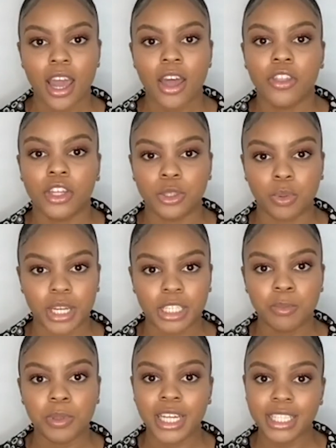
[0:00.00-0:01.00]
The twins
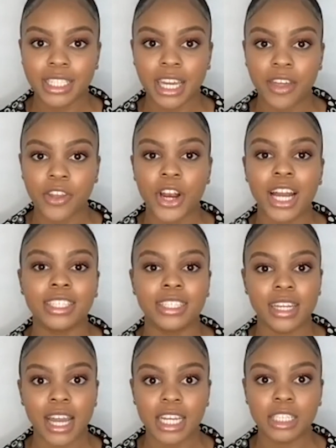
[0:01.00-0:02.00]
played together as
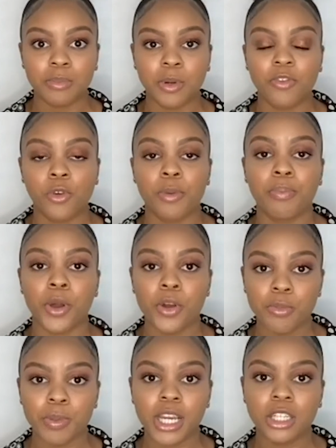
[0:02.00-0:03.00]
Knights before
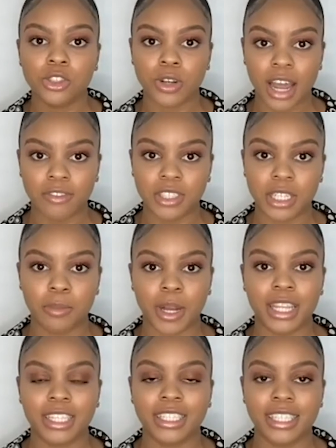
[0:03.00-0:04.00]
both being drafted by
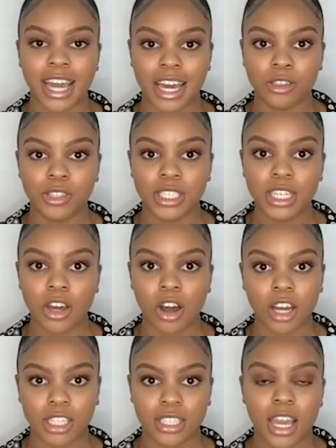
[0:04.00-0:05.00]
the Seattle
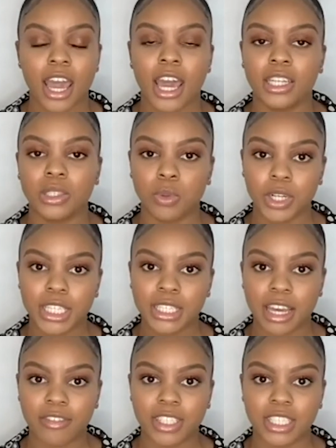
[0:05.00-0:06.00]
Seahawks in
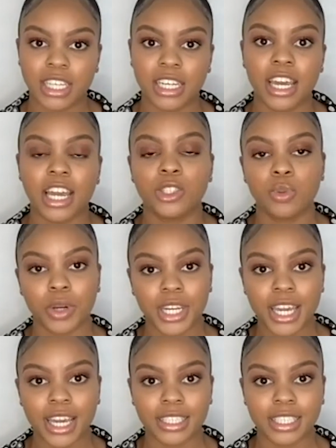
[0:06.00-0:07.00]
2017 and
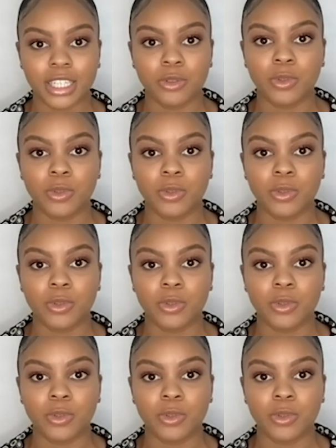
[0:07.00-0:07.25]
2018,